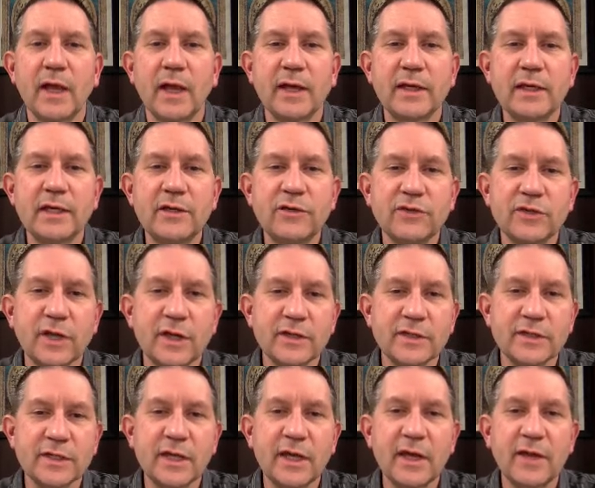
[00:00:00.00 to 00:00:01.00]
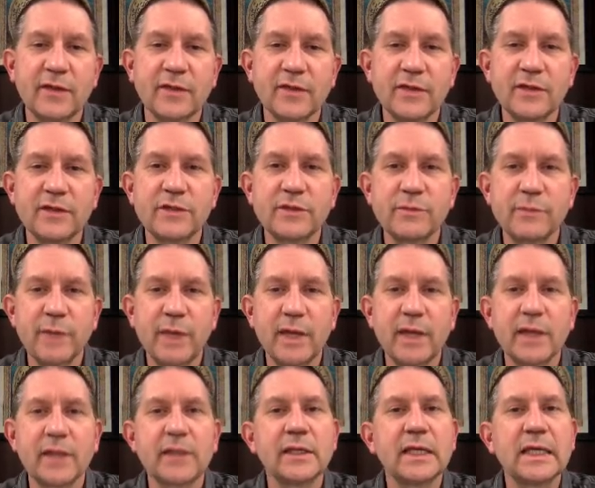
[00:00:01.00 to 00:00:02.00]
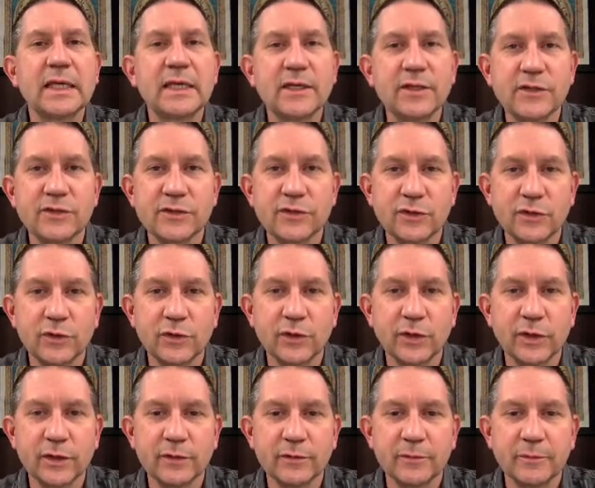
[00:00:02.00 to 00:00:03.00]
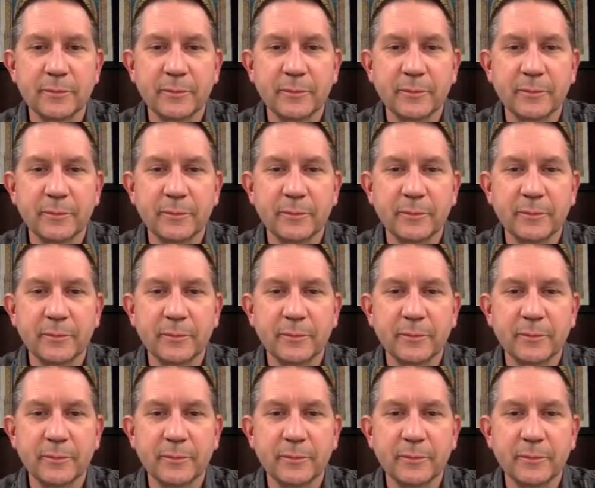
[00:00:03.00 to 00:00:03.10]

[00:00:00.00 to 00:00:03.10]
Ha'ish, hazeh, this man is good.